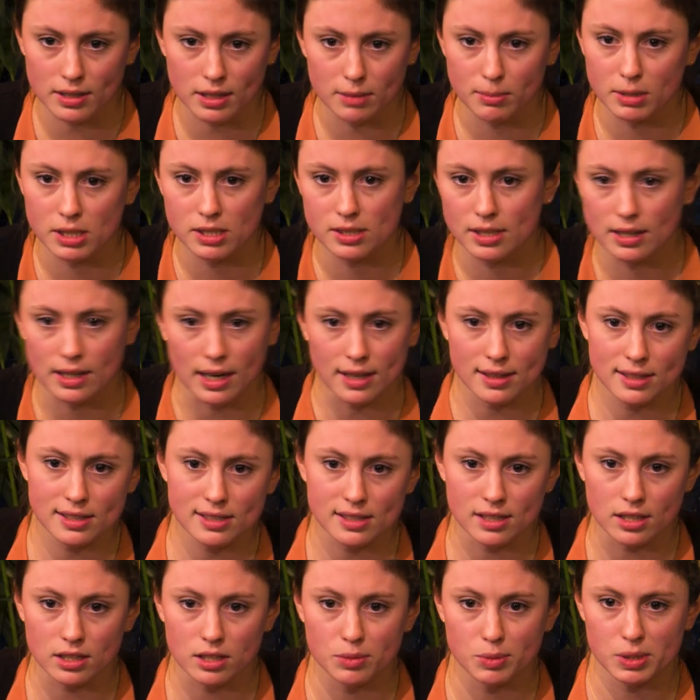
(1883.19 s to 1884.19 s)
It means that at
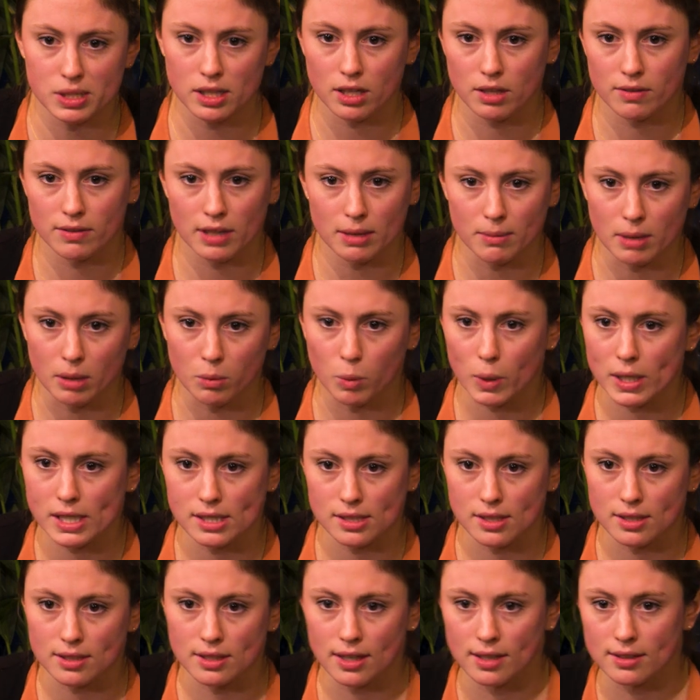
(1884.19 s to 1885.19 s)
least 90% of them are
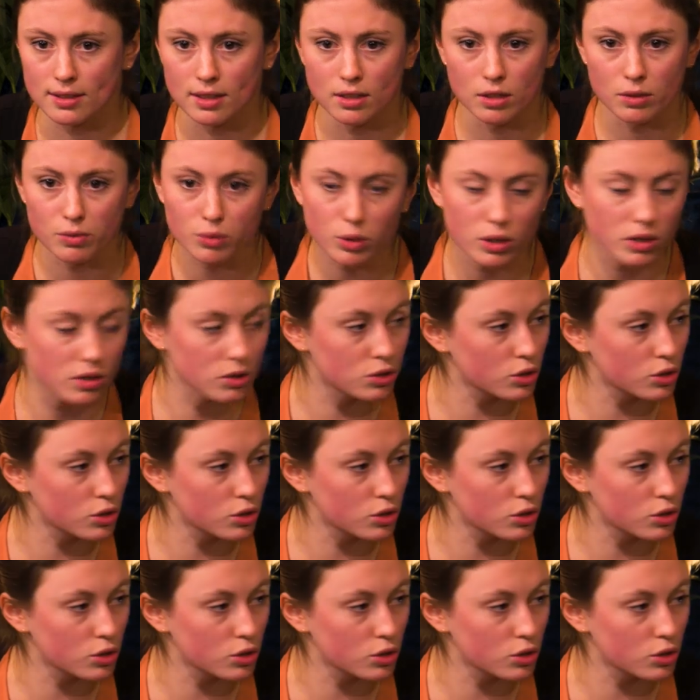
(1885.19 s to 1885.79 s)
wasted then that you throw in the